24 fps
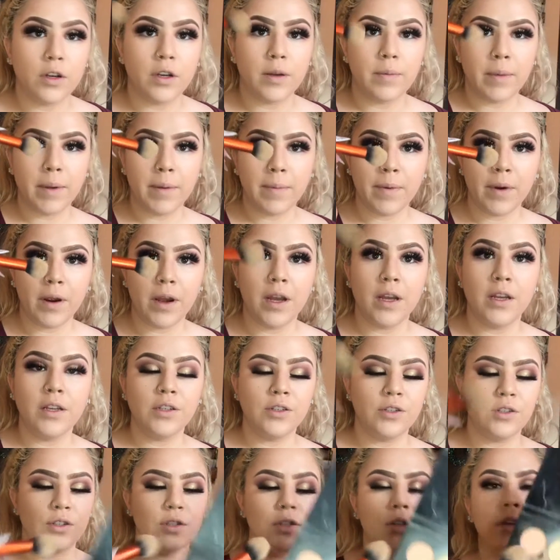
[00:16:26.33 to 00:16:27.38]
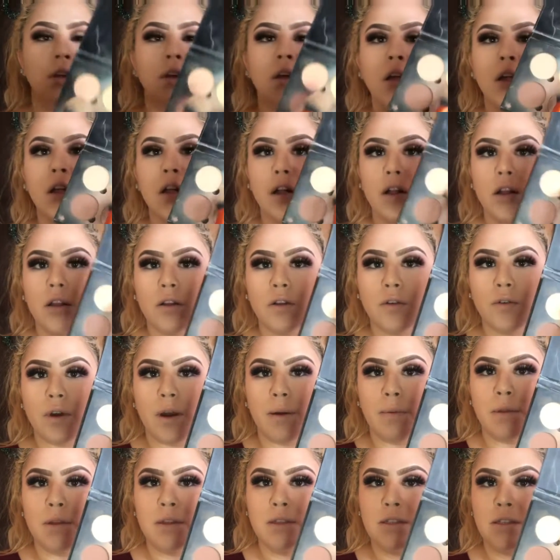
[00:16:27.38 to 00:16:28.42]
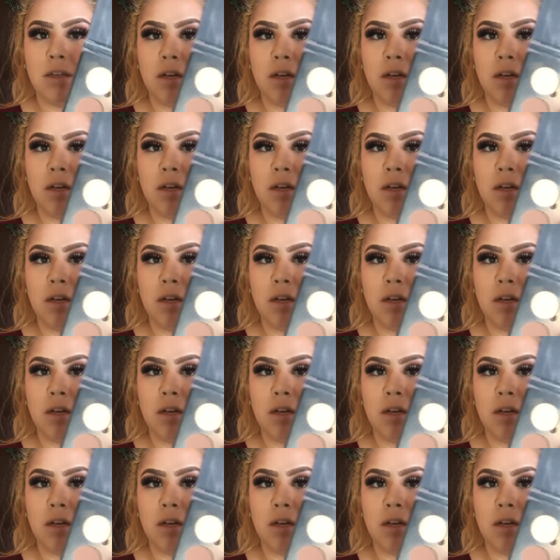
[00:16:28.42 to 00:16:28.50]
get my brush, grab this